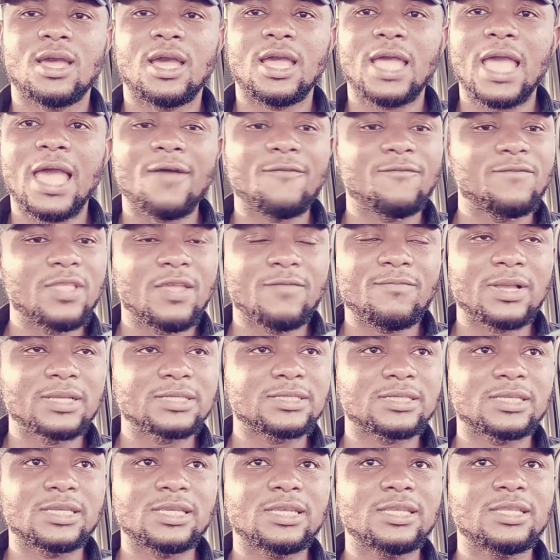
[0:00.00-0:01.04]
I've
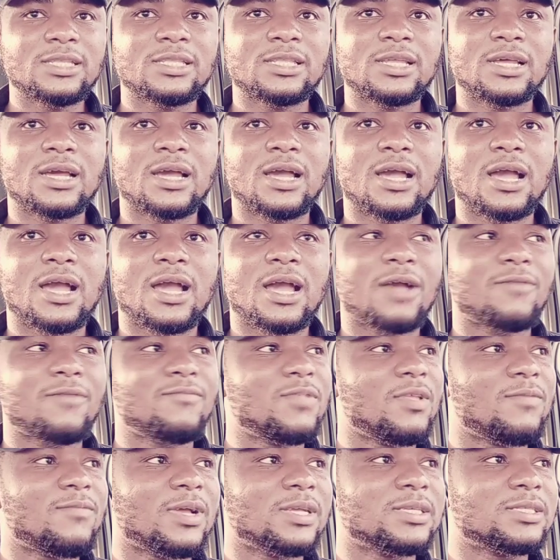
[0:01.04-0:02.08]
never seen
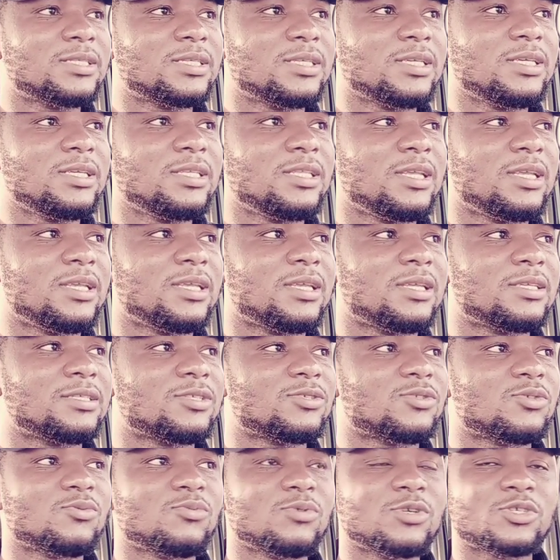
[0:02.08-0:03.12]
a
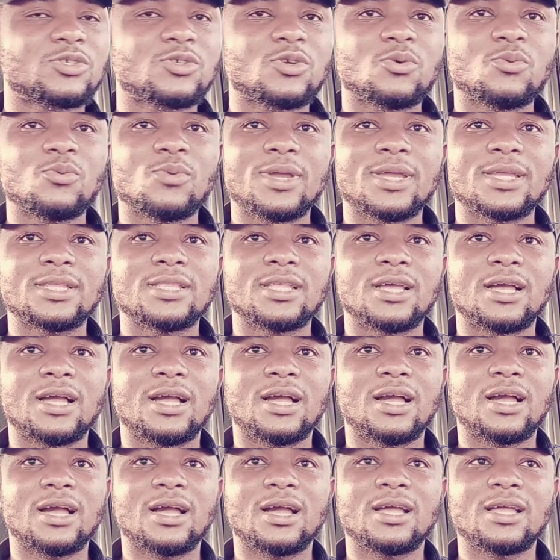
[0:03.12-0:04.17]
situation when
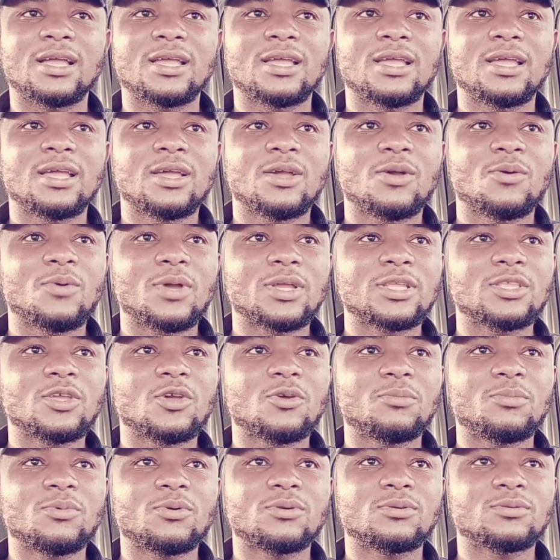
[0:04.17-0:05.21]
where they,
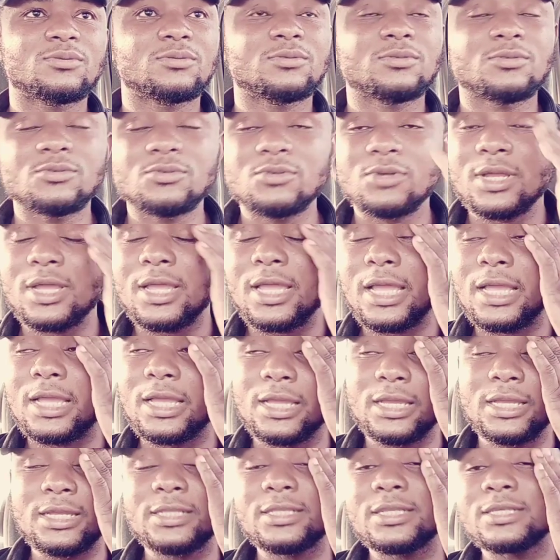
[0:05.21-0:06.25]
you know,
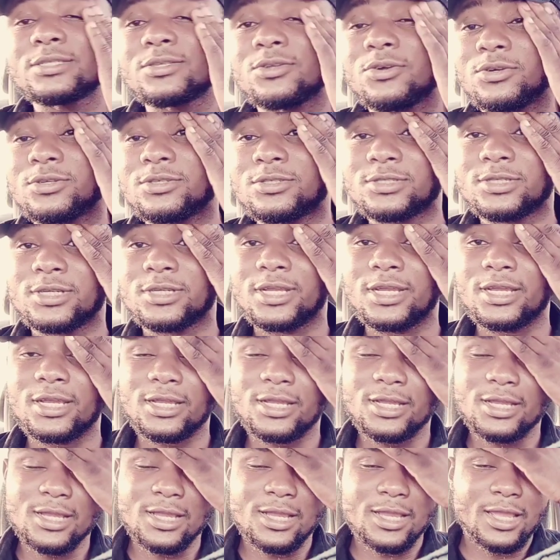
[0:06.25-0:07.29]
this country,
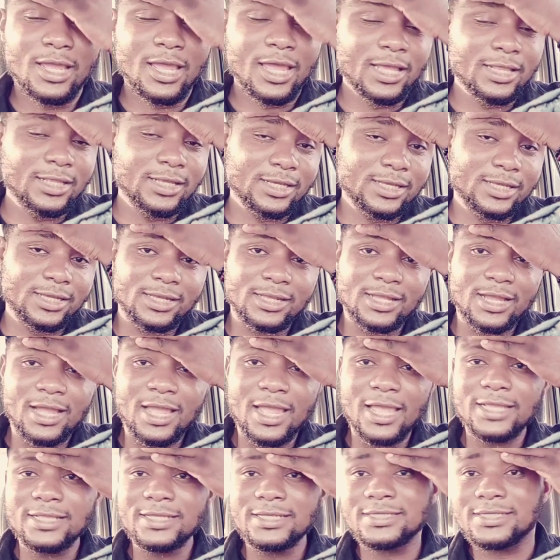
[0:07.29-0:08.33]
anything
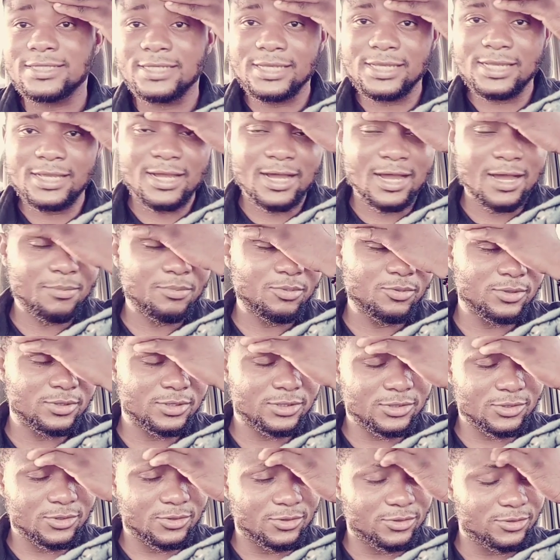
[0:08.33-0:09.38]
can happen in
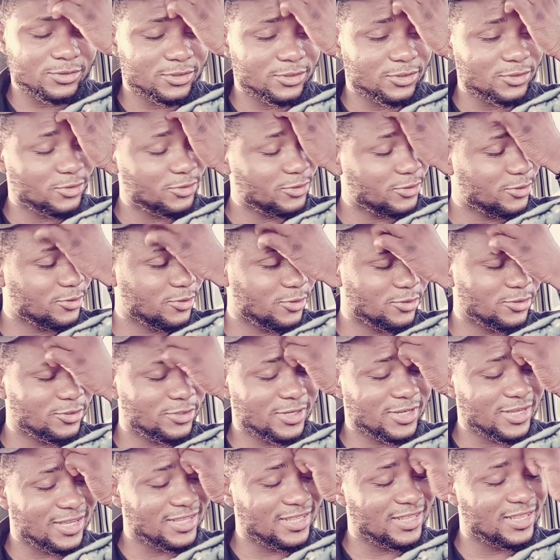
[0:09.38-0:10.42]
this country. This
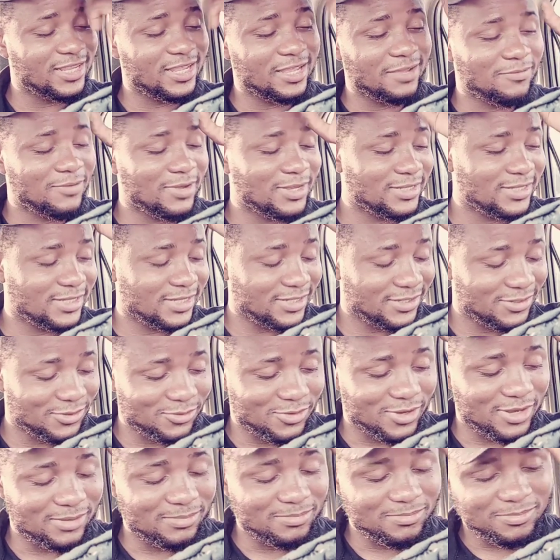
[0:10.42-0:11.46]
country can never cease
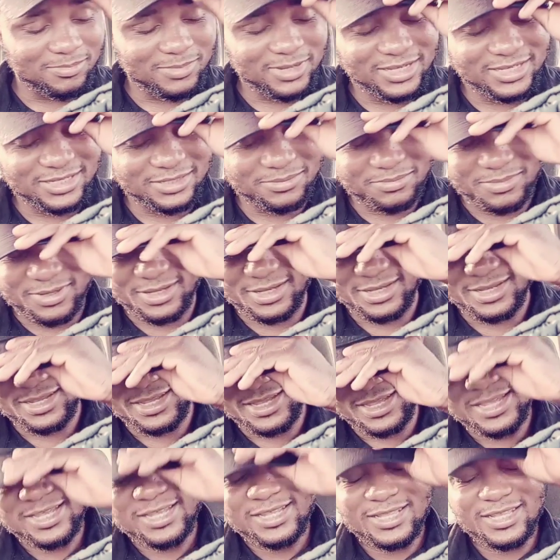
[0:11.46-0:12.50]
to amaze me.
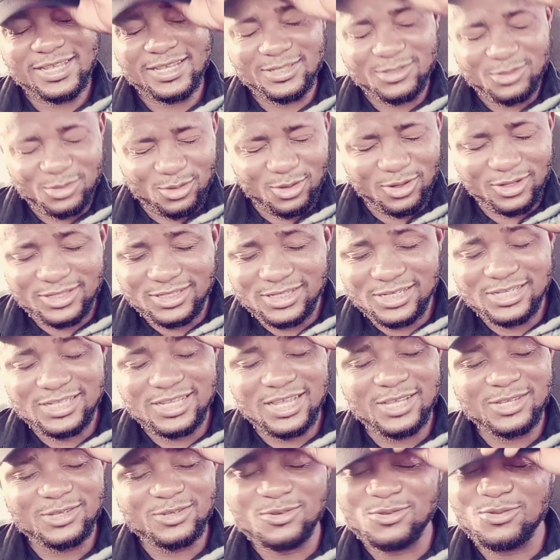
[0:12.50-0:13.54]
There's nothing
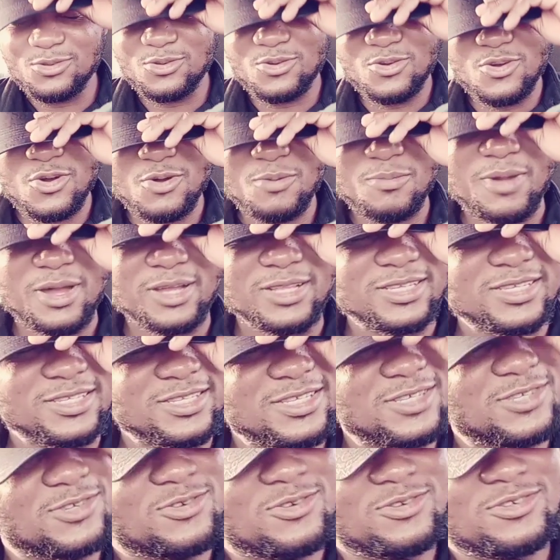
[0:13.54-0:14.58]
that's going to come out
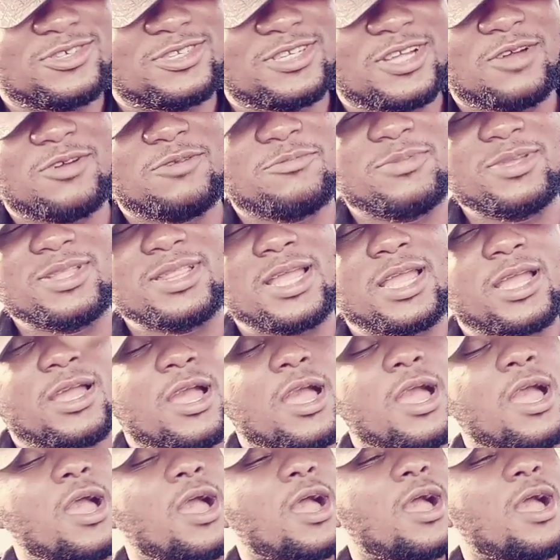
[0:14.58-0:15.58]
in this country that will be like,